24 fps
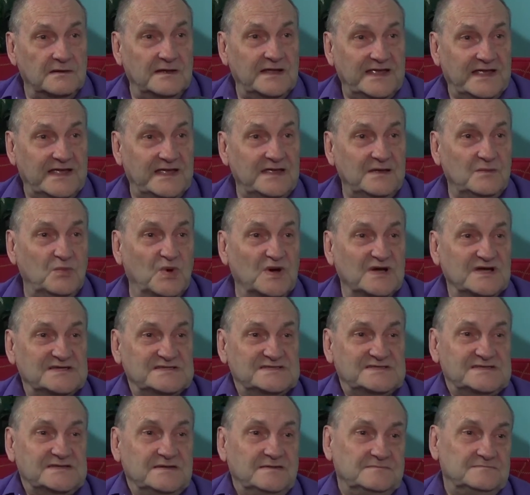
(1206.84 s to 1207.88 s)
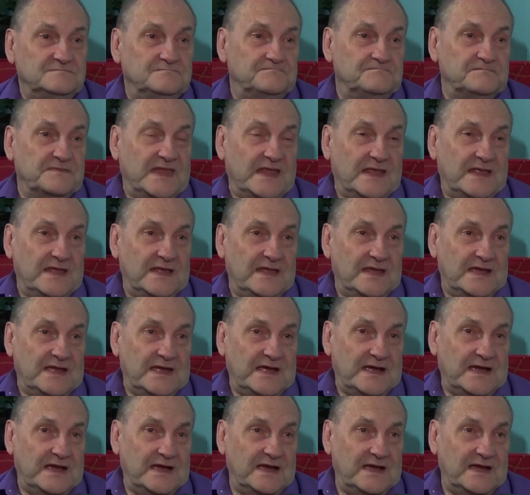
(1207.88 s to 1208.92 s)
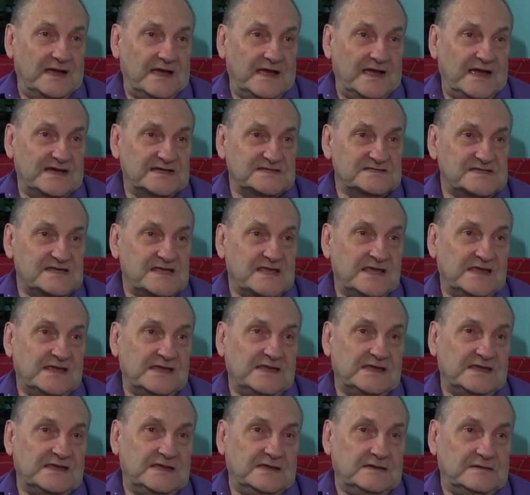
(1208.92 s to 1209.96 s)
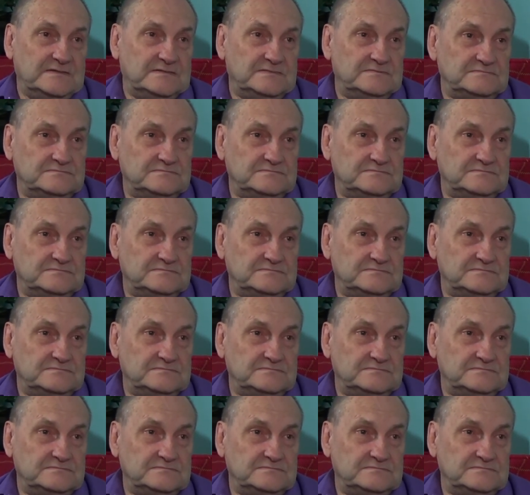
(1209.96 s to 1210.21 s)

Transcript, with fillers: he was, as he